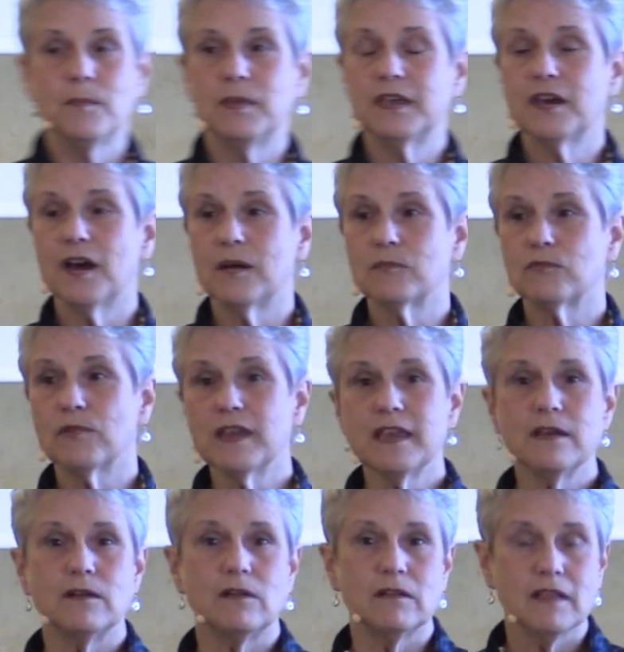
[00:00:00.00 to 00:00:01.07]
become
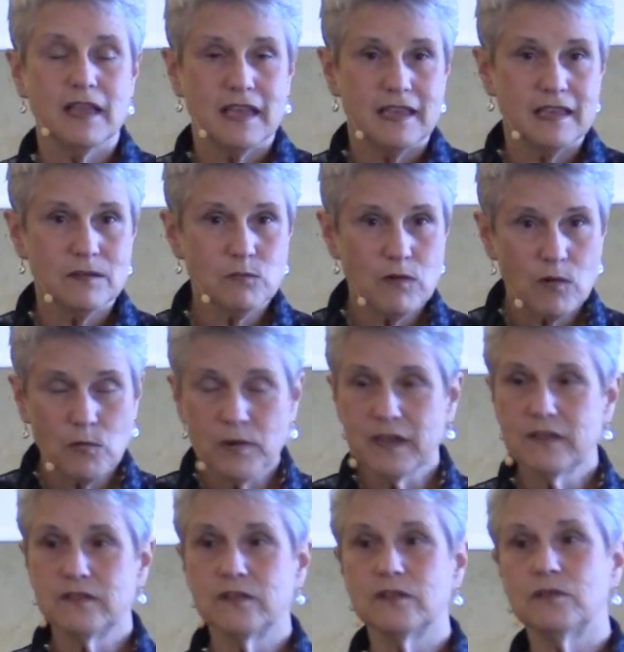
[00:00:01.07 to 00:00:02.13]
real in what
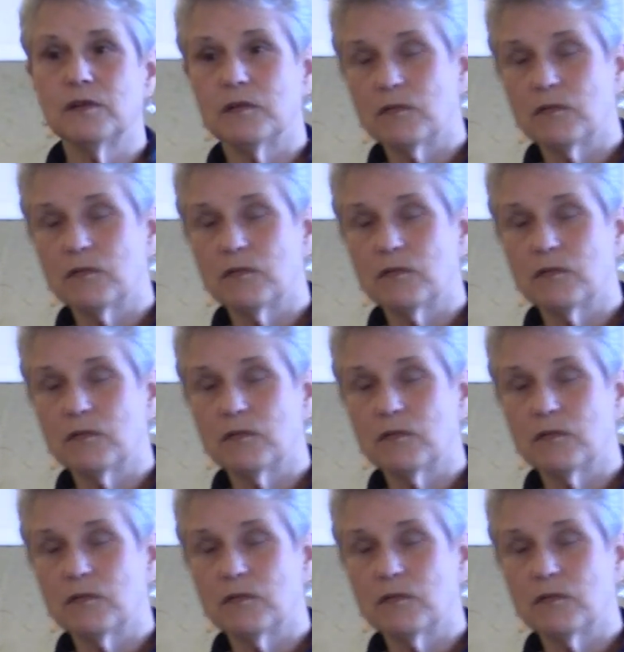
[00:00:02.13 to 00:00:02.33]
we do